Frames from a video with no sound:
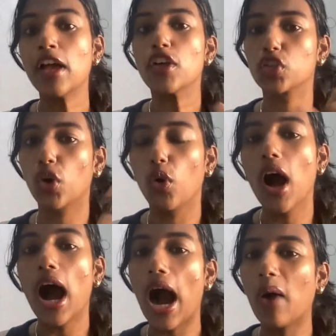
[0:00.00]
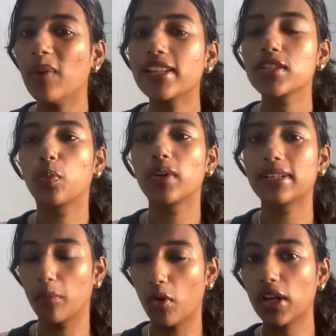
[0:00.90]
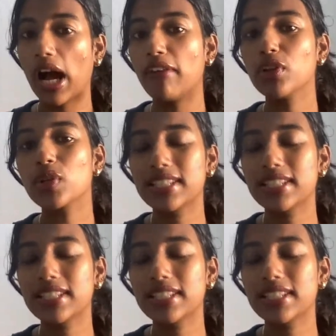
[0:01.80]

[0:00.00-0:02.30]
So how will you